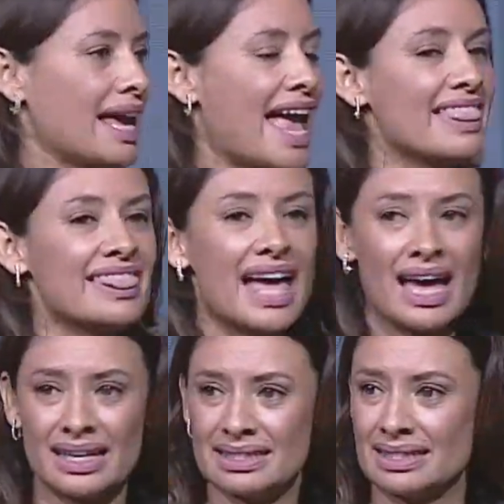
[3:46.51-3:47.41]
And
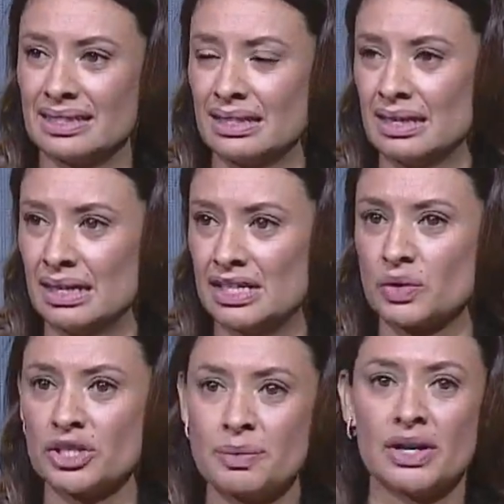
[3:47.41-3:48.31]
that is
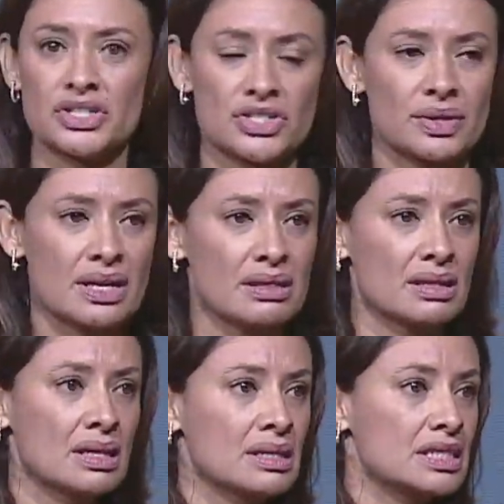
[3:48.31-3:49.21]
going to be our strength
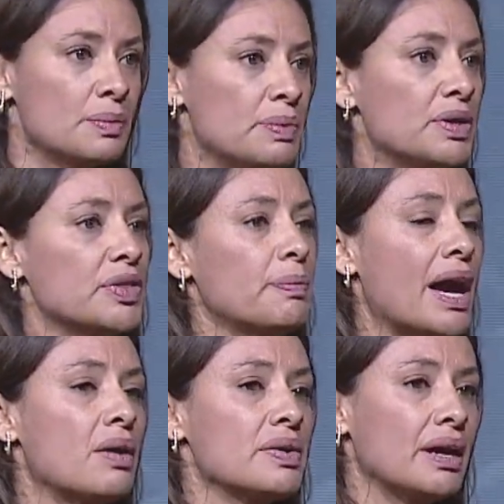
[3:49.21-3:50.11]
to build the
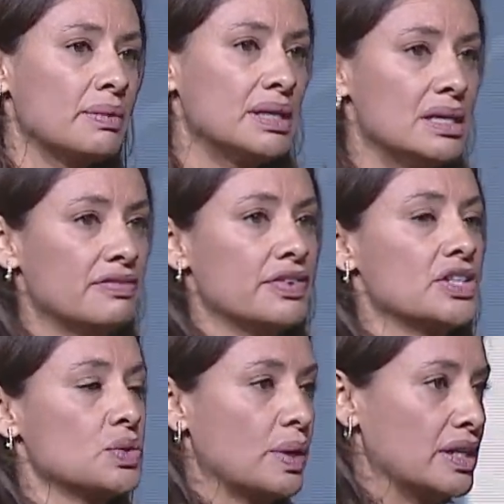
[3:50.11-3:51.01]
power that we need for the
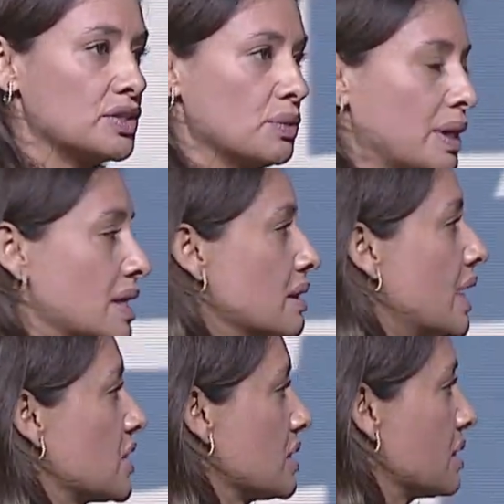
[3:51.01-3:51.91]
2020
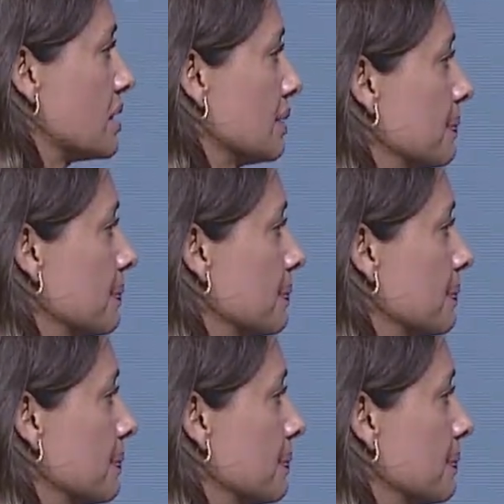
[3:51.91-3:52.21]
elections.